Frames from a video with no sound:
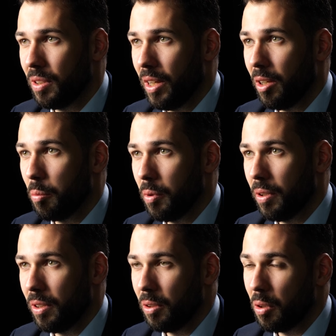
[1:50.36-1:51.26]
help
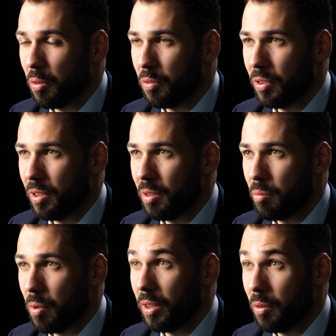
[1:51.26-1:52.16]
a lot of
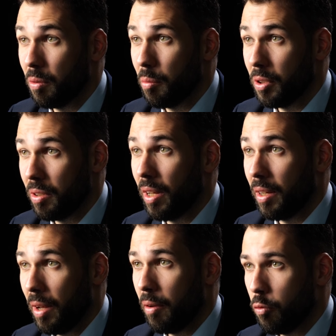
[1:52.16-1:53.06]
pregnant women
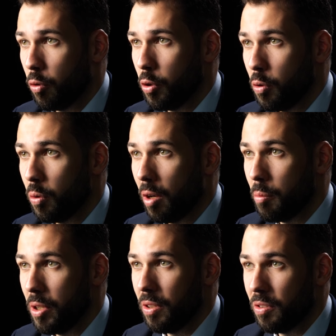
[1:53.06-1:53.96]
and for new
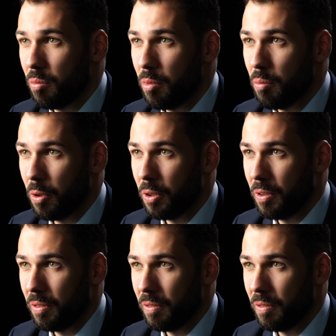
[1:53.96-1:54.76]
Armenians to be born.